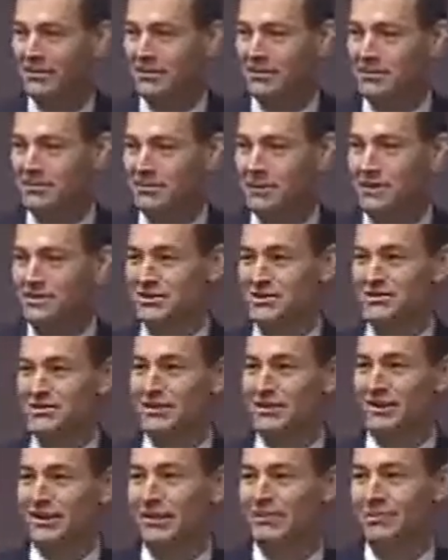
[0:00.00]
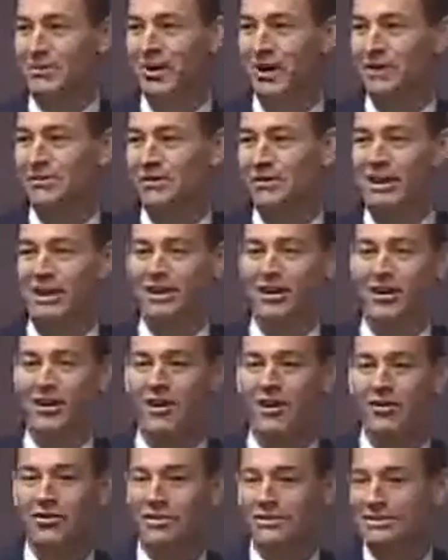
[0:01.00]
those patients are going to probably get
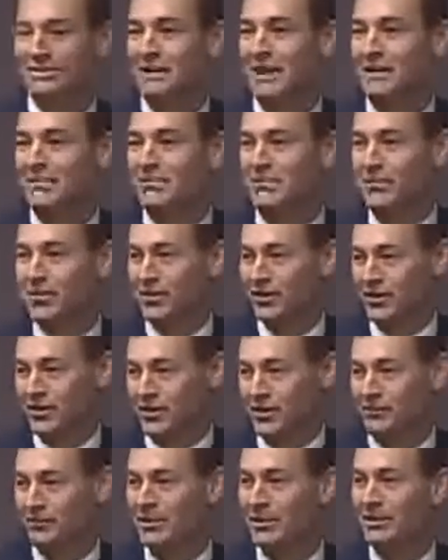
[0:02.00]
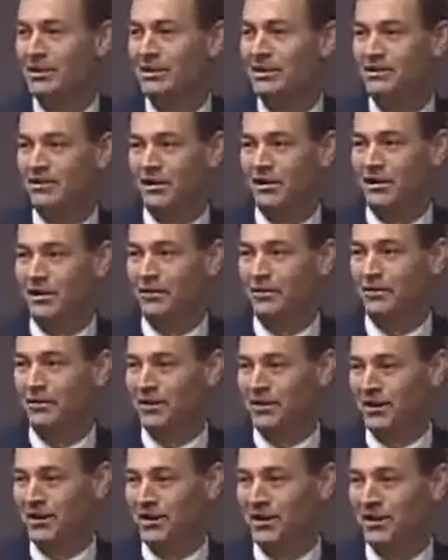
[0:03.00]
all the same workup that they
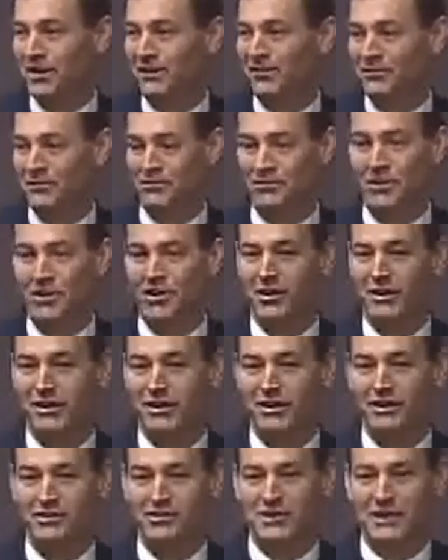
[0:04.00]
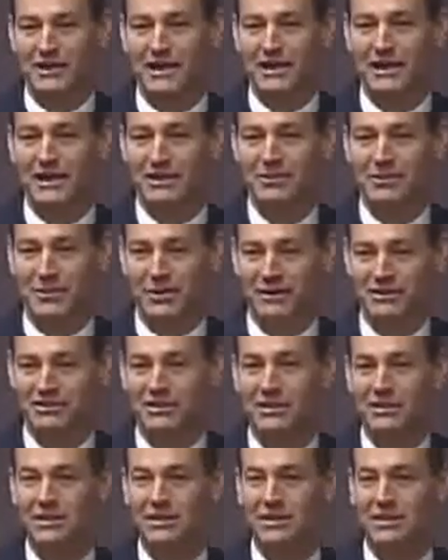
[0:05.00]
were going to get from cardiology
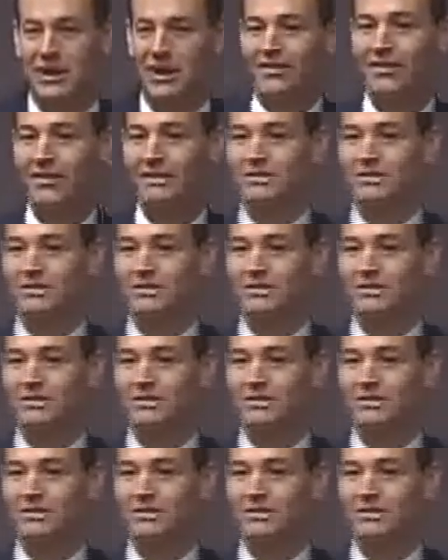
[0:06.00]
anyways. And